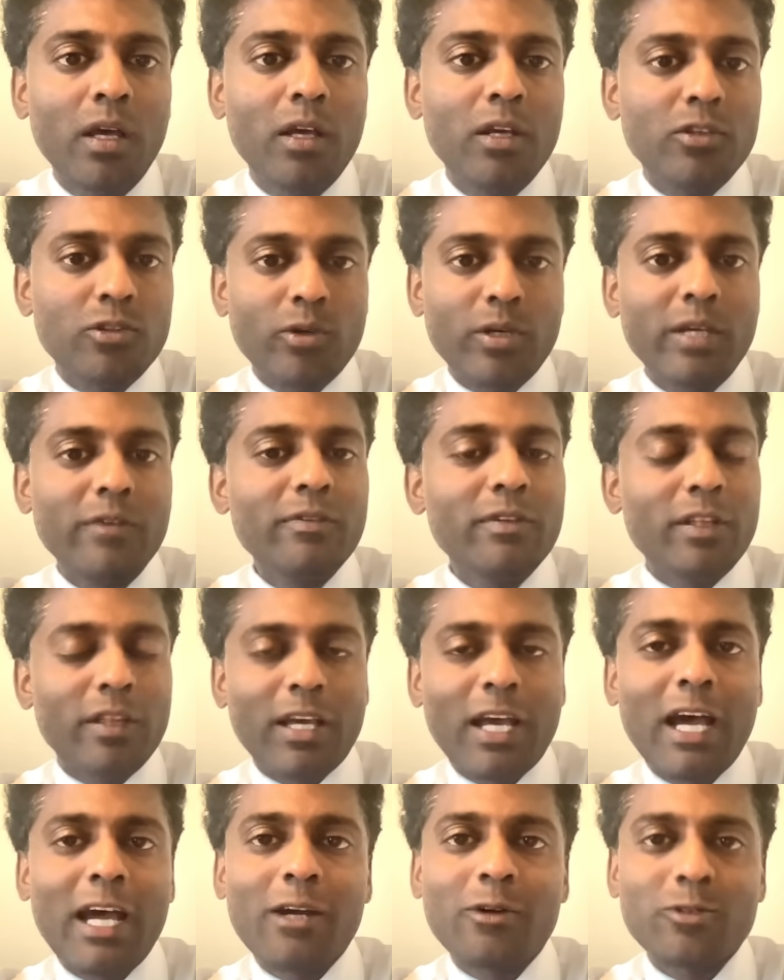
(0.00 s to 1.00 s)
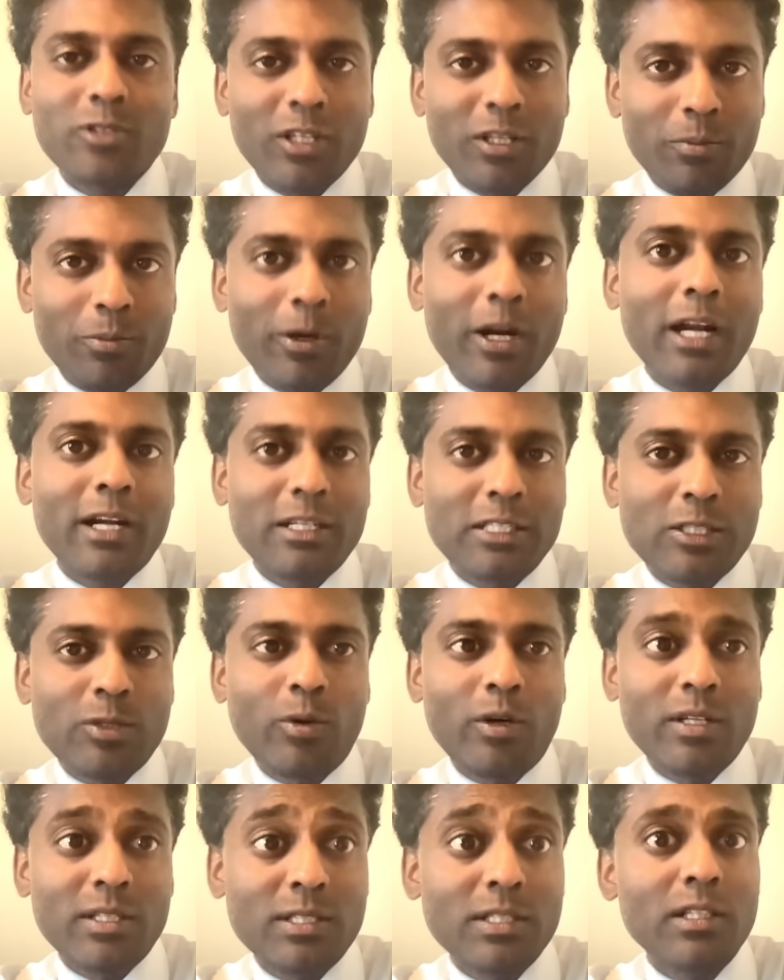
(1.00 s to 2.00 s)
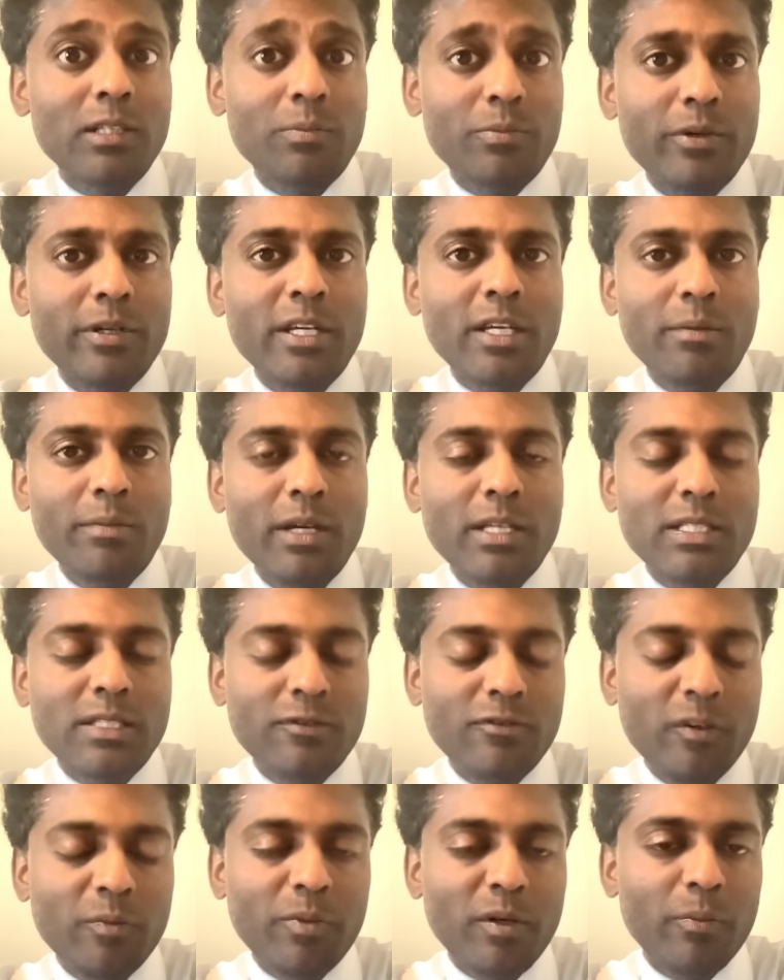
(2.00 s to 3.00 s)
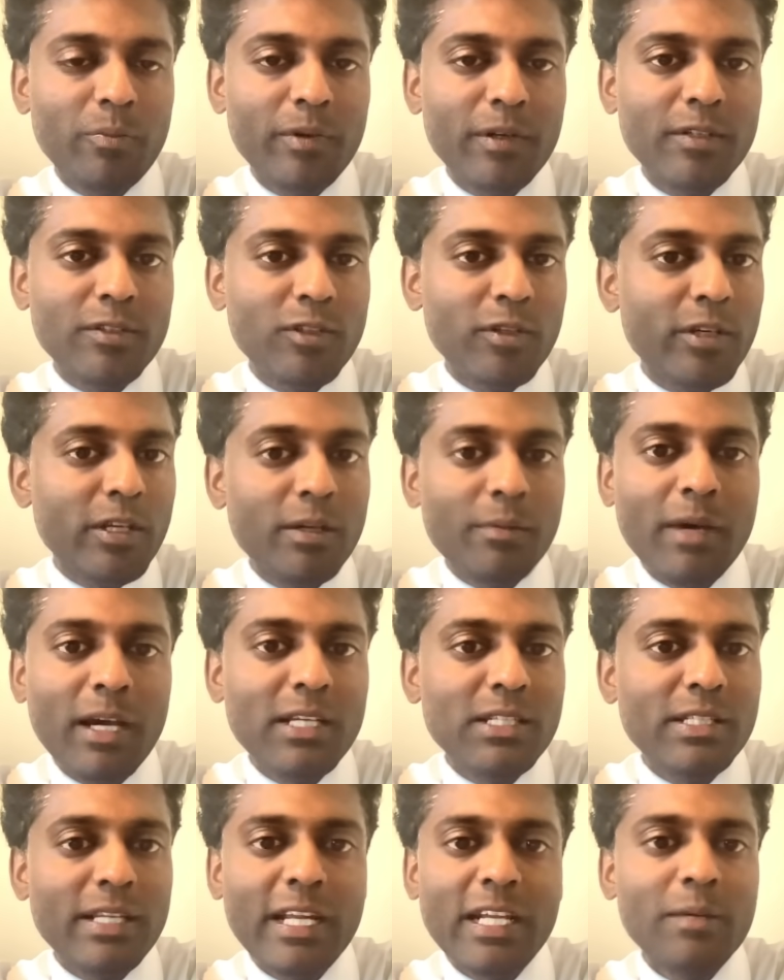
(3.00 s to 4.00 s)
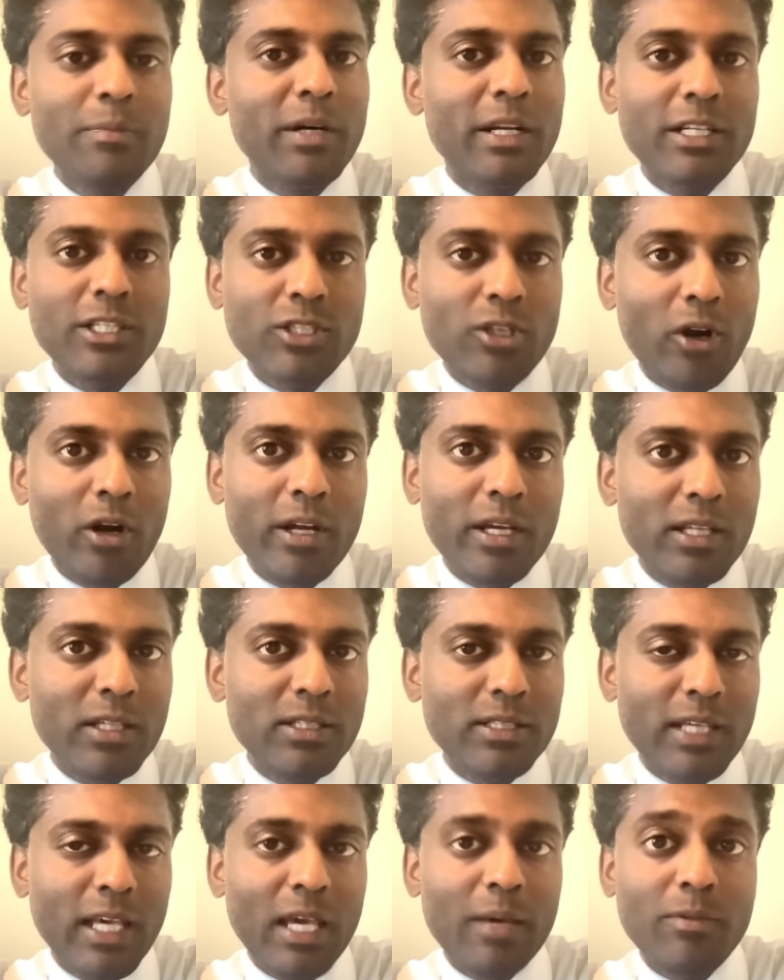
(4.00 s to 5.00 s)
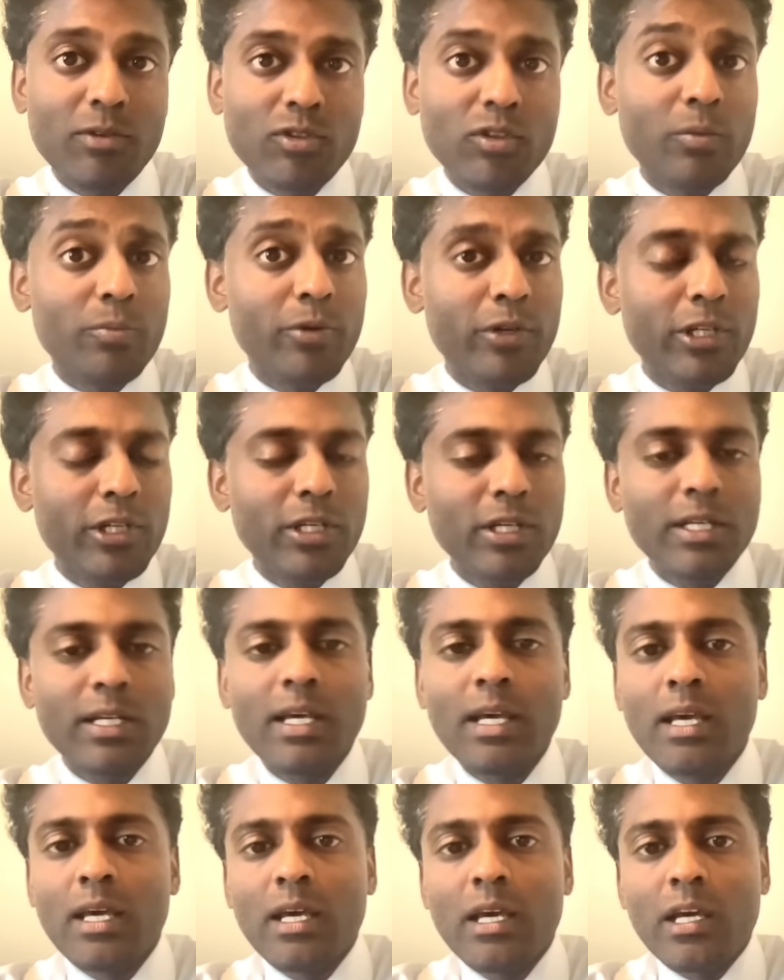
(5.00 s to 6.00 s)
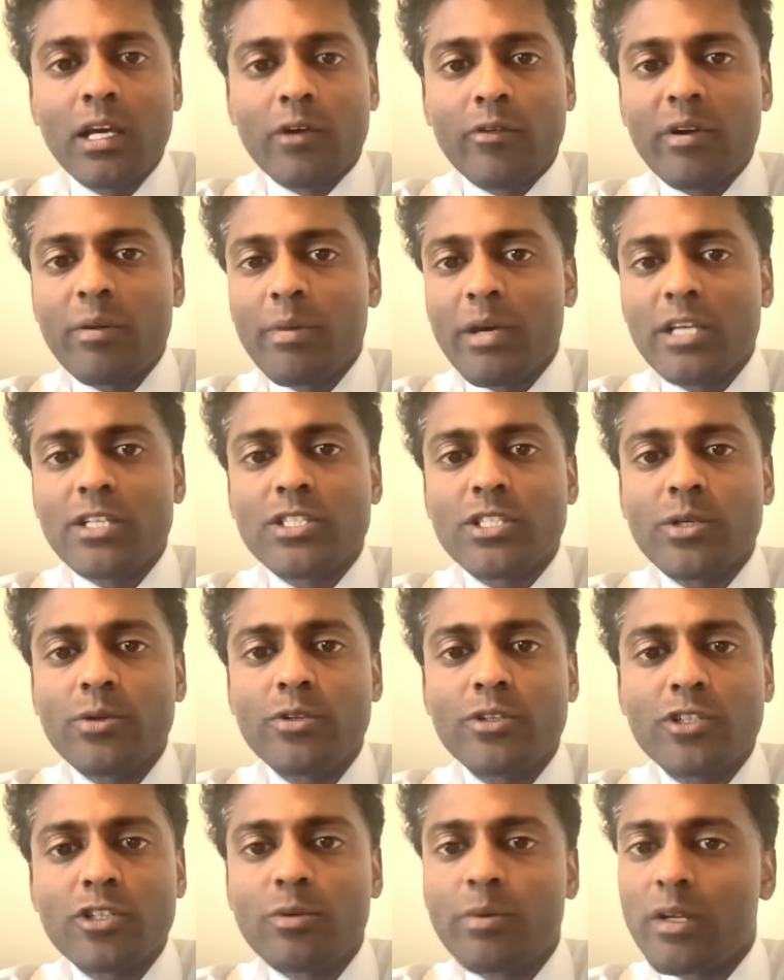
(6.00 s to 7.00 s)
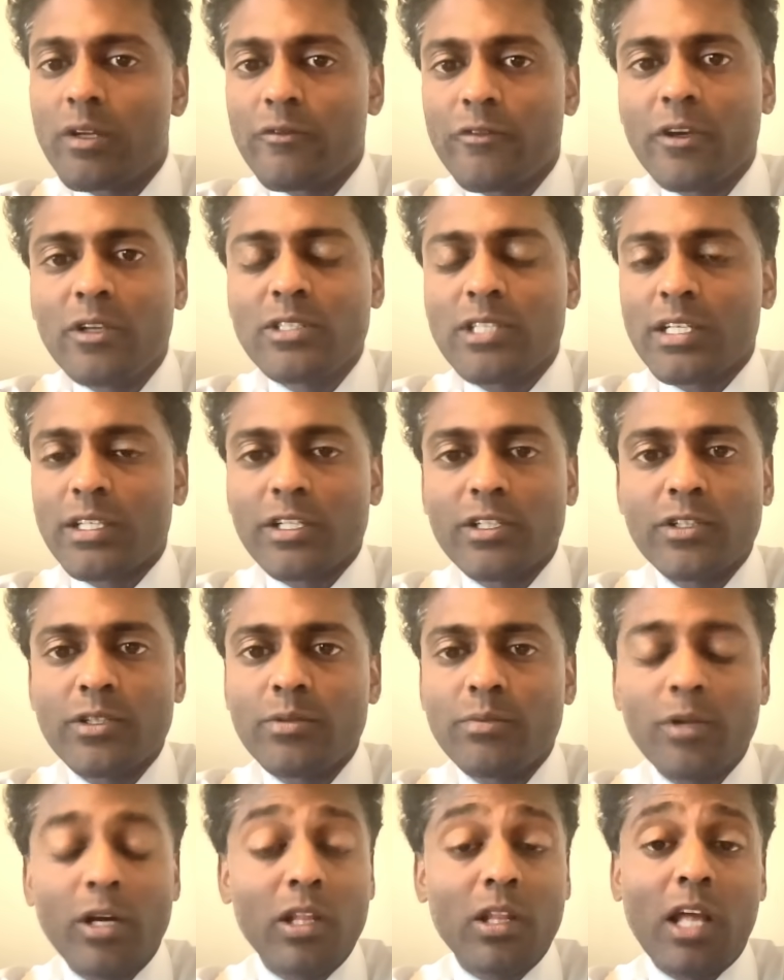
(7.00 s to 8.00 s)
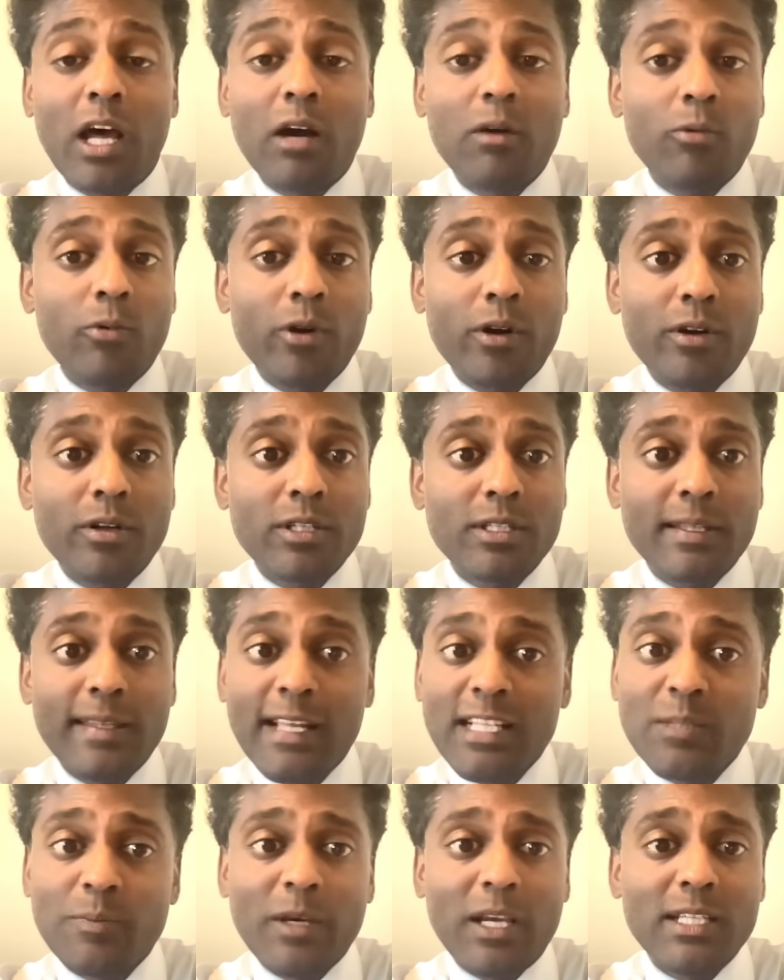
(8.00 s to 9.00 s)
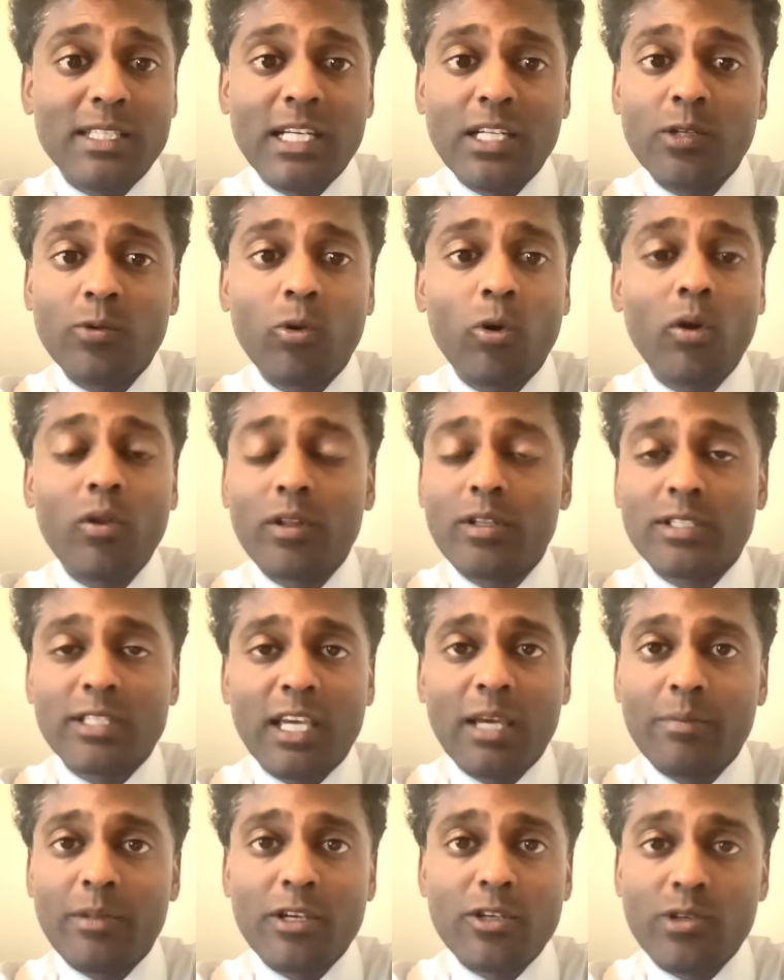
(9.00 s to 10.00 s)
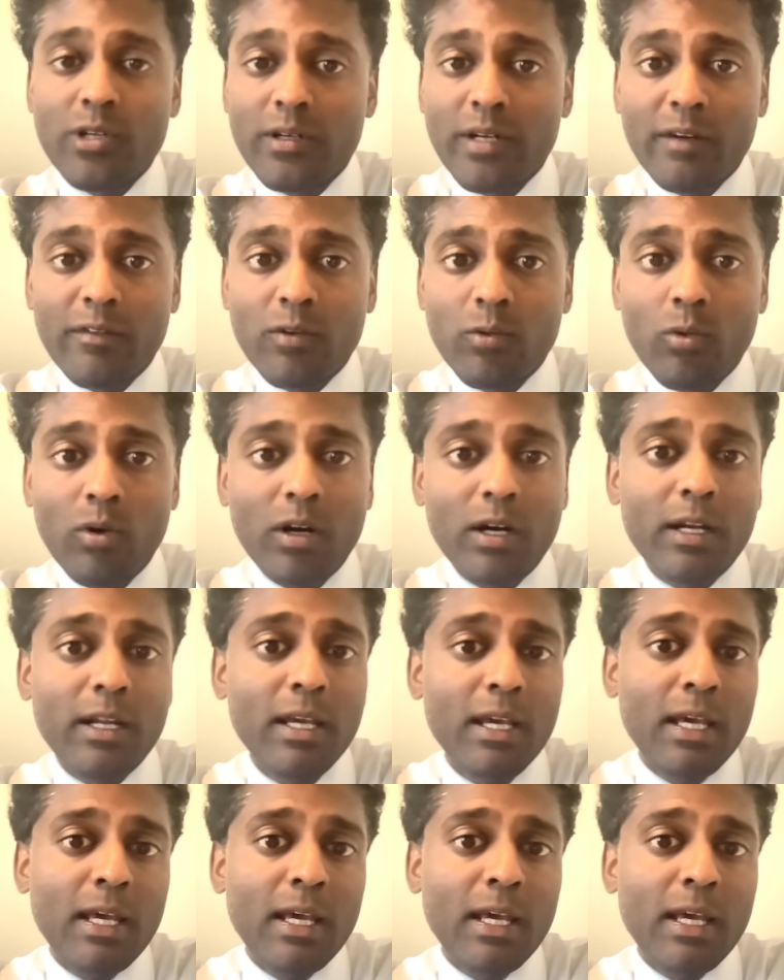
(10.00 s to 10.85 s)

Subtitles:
So even the guy who's on the practice squad is still a pretty amazing football player. So you can imagine anybody starting this game is still pretty good. Green Bay is 2-2, but it feels like they're a lot worse. And that's because that New Orleans game, they should have never won.